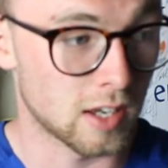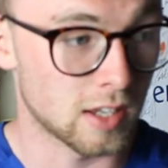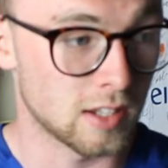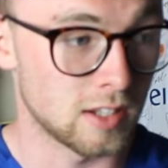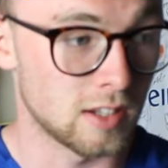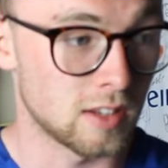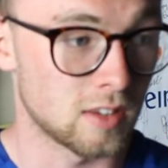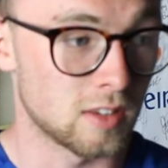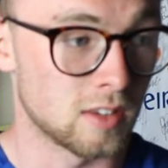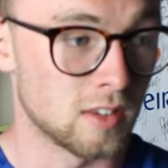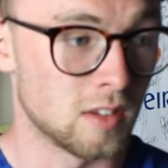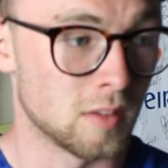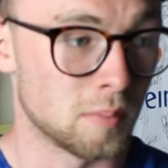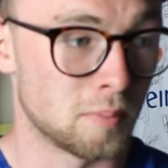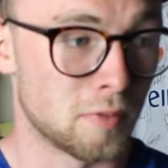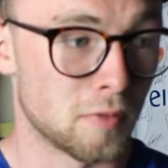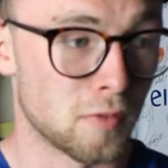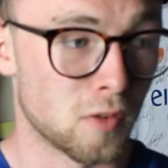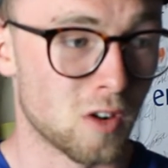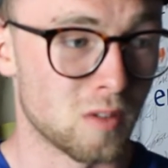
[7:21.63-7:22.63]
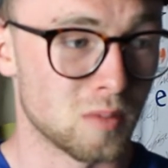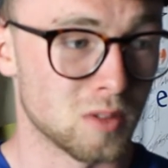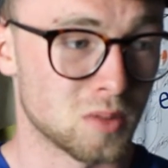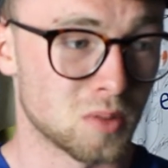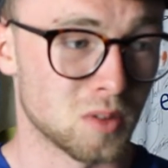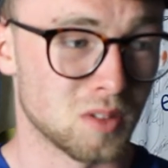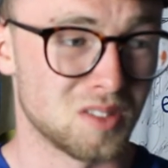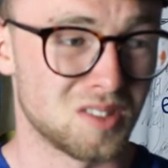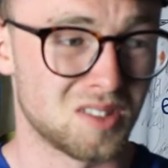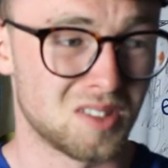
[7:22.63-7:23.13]
I think the performance
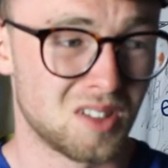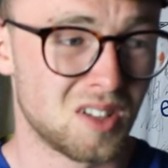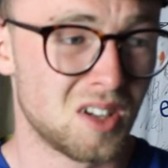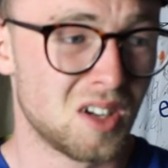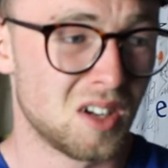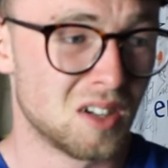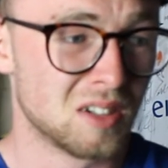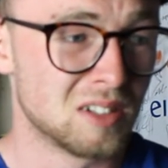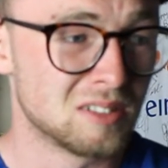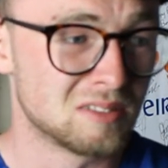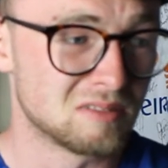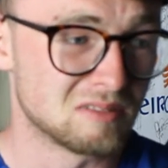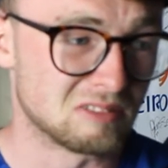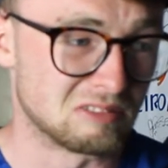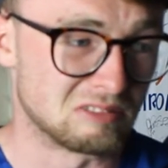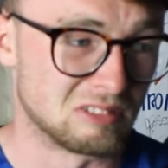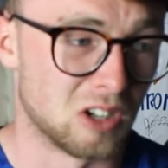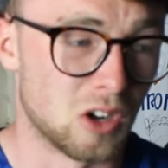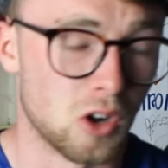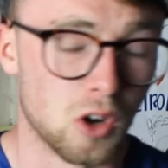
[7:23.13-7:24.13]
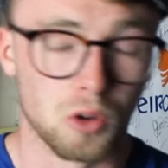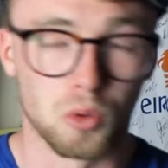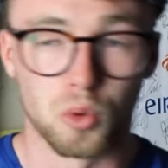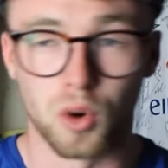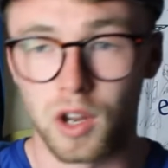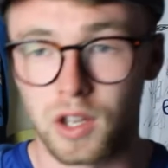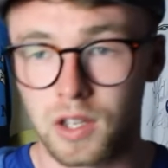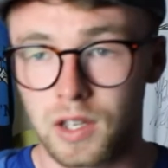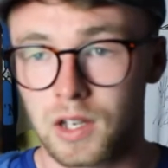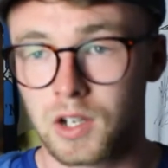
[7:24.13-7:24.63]
was
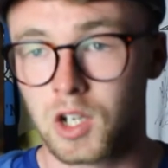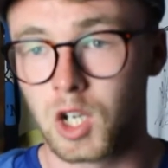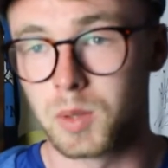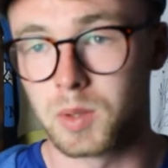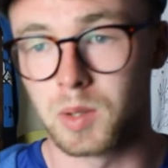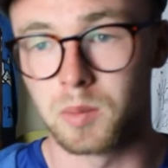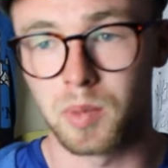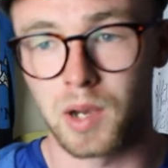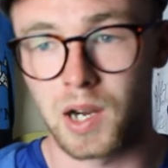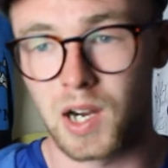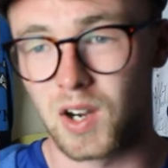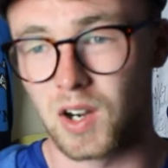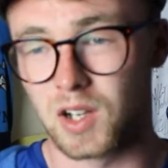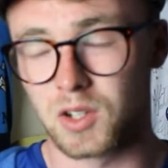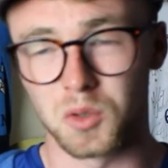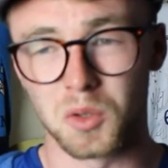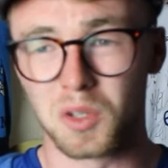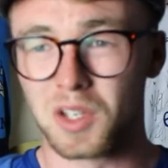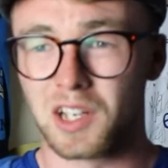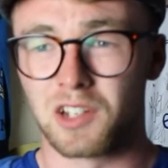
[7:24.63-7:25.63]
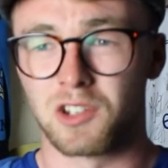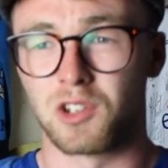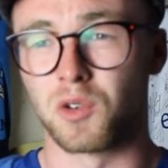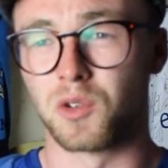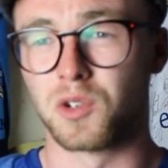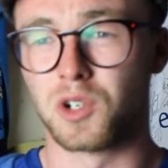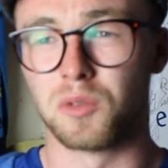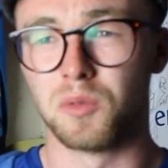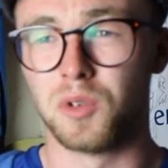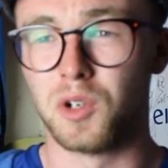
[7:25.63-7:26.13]
alright, it could have been better. I don't think
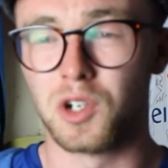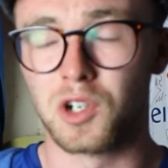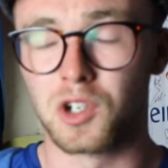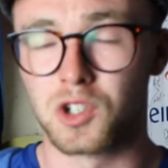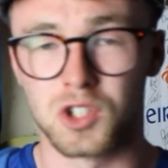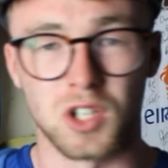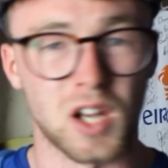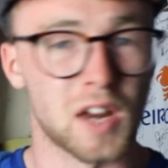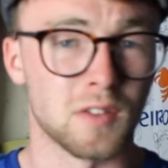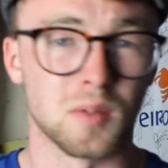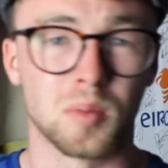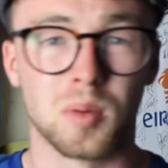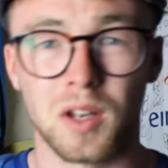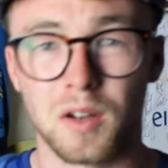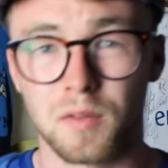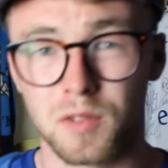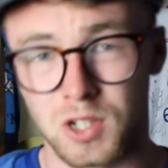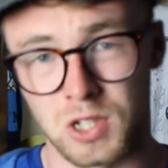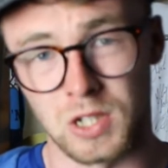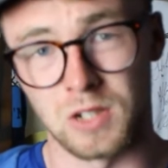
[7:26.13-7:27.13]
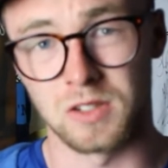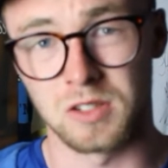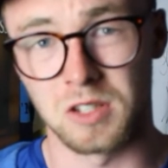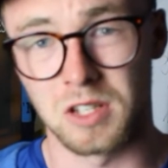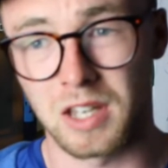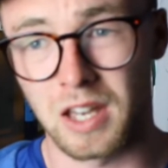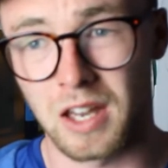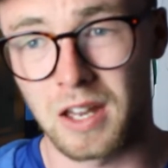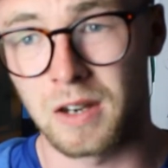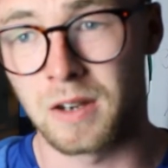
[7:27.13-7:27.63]
Antonio Rudiger should ever play for Chelsea
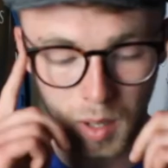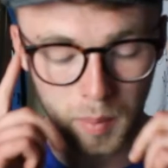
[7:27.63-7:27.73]
again.